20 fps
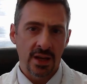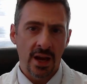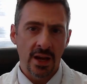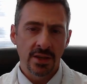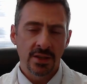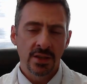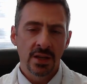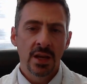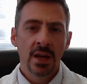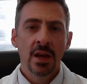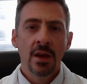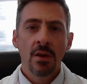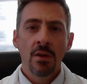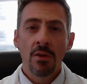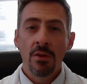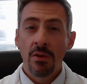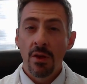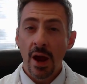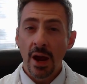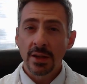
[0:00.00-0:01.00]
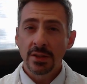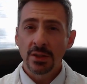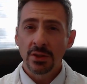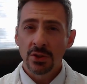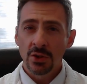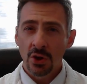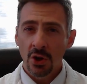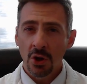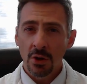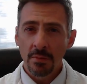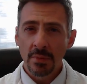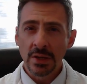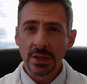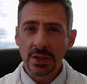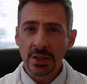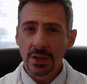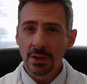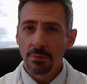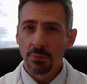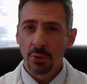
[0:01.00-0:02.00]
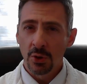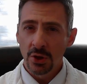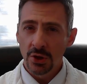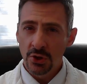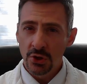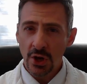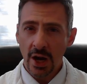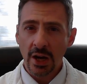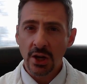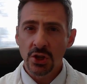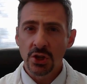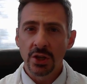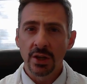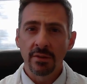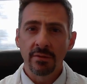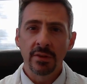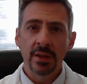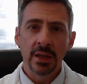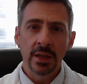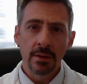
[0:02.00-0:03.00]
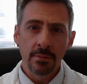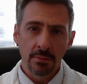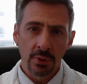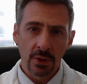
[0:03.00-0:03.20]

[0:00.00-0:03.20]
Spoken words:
That determines the projection of the implant.